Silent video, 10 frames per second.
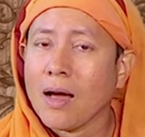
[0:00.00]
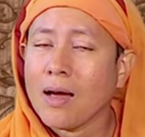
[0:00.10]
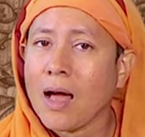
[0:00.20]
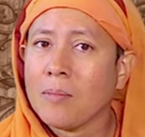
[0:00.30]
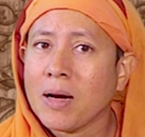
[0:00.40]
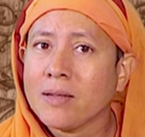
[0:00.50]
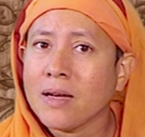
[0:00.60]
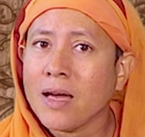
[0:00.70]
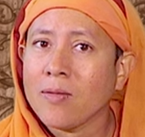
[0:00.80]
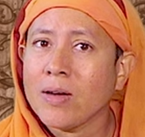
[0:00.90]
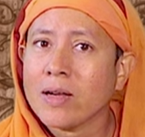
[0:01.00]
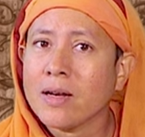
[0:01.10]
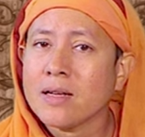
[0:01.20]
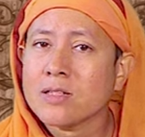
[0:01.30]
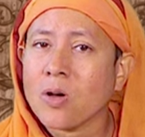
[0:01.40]
Am I the
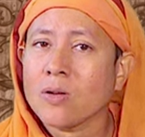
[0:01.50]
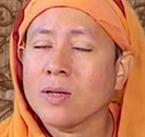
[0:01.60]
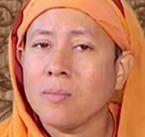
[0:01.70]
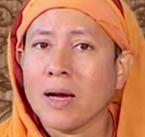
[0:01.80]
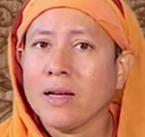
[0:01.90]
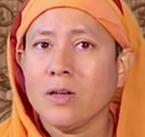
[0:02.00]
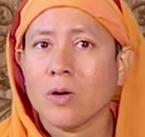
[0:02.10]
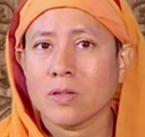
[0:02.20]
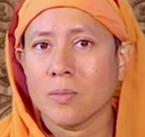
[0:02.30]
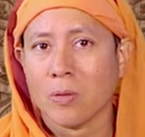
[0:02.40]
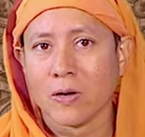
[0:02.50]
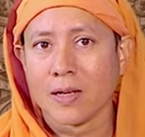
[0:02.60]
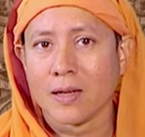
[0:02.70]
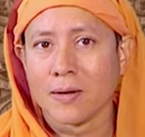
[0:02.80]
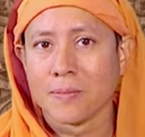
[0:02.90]
awareness or the mind or the
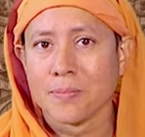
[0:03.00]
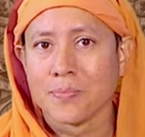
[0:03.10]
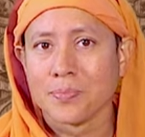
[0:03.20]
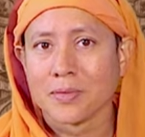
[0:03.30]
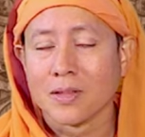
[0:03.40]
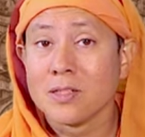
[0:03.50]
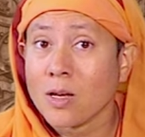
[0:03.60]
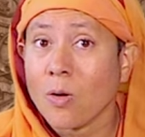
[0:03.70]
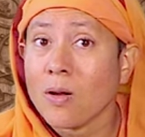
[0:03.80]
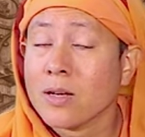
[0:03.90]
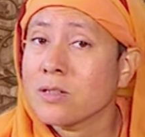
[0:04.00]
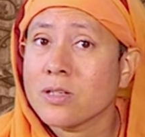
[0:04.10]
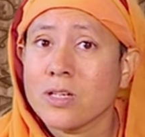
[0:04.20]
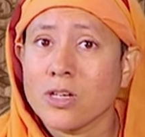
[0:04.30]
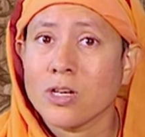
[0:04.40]
body? These are all
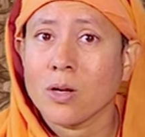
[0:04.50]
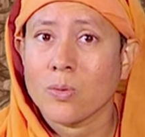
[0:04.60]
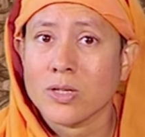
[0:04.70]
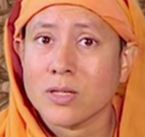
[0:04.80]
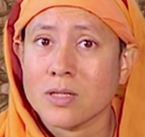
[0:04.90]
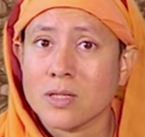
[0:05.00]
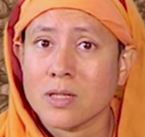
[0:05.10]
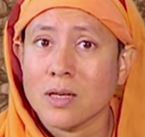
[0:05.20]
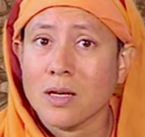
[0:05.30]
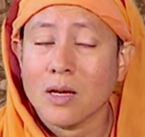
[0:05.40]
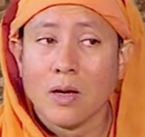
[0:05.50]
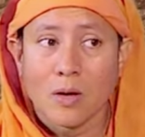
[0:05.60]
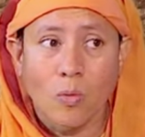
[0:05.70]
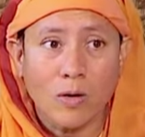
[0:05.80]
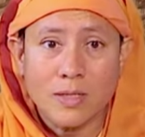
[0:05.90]
existential questions.
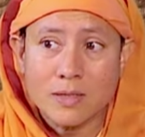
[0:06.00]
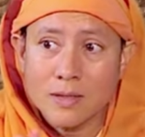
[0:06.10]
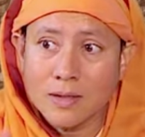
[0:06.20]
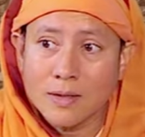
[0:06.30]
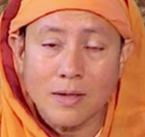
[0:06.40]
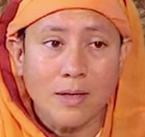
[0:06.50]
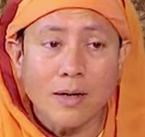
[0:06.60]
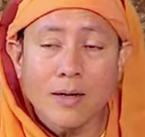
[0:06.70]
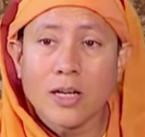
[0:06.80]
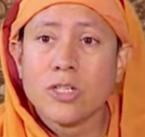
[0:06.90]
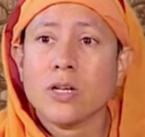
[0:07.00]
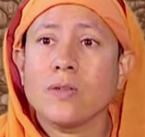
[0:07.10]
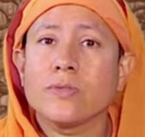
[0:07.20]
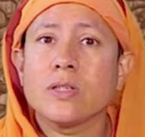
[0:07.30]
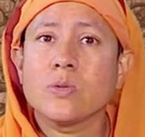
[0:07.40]
What is the real nature
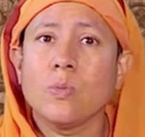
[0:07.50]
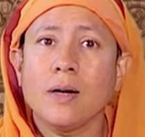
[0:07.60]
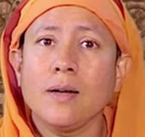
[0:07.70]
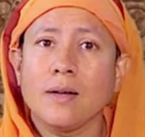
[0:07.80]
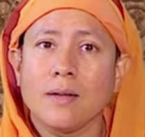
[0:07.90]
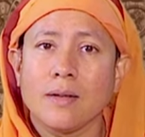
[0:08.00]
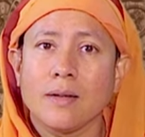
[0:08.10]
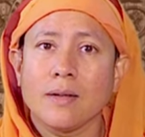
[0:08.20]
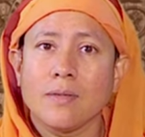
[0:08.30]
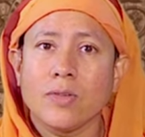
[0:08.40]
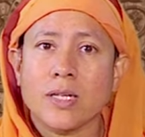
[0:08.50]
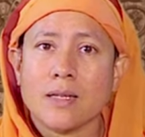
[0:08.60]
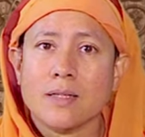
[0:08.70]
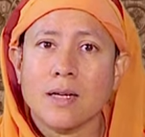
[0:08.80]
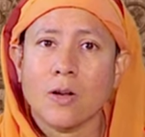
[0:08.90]
of this world which I
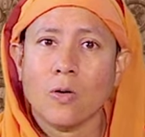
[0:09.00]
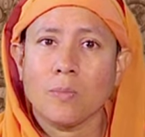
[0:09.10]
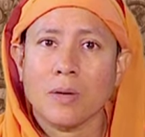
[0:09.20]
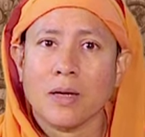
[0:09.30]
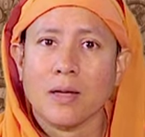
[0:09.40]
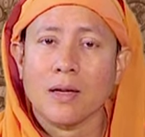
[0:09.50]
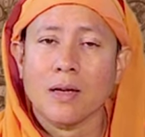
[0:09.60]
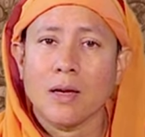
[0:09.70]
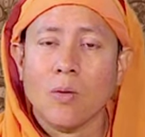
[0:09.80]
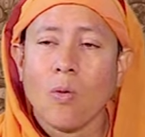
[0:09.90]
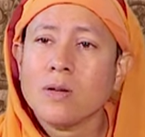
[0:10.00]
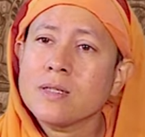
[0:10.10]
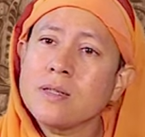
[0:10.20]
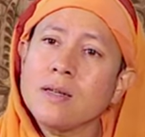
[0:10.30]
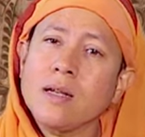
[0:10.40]
see around me? What
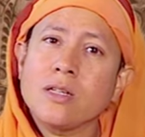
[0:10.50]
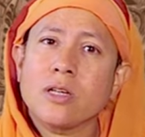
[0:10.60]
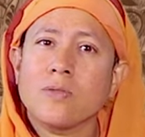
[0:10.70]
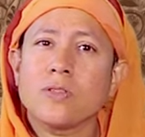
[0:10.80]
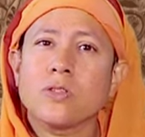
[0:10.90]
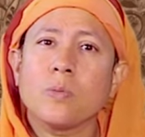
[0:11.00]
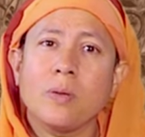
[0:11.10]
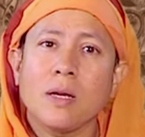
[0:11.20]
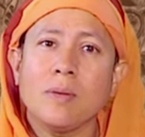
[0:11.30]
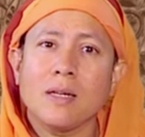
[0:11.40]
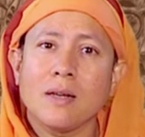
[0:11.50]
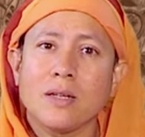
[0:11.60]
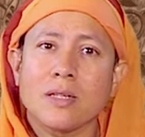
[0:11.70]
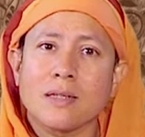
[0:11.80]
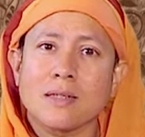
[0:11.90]
is the nature of supreme
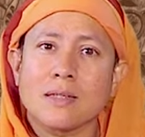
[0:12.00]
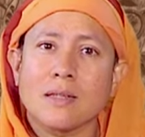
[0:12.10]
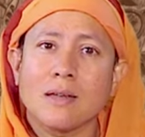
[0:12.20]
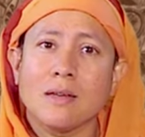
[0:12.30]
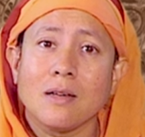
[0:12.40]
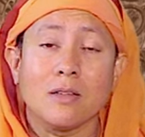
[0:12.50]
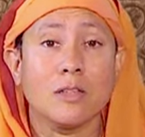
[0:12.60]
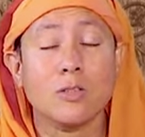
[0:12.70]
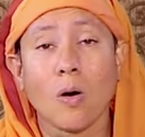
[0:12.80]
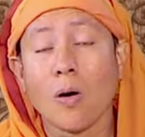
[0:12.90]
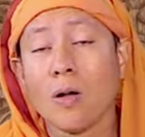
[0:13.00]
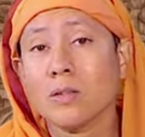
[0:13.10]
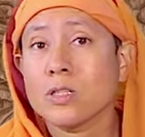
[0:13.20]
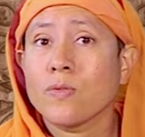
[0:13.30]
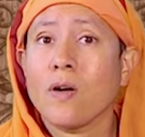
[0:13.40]
intelligence? This all
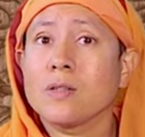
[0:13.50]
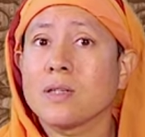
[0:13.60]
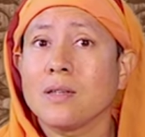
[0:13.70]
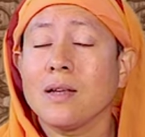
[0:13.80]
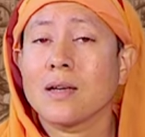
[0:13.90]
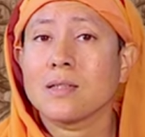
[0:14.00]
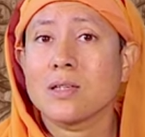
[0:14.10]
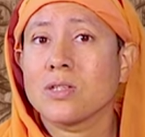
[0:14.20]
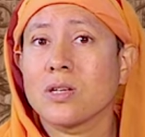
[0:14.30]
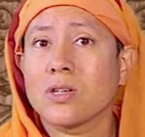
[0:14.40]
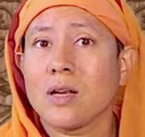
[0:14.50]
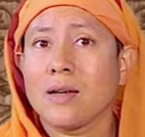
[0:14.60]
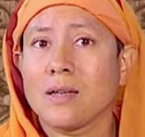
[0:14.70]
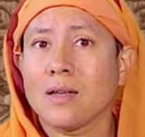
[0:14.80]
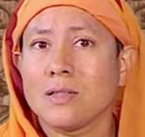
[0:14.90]
this falls under existential
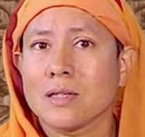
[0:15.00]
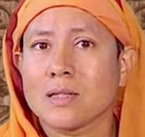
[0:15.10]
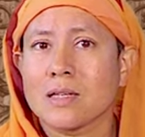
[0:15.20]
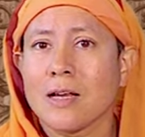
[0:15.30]
intelligence.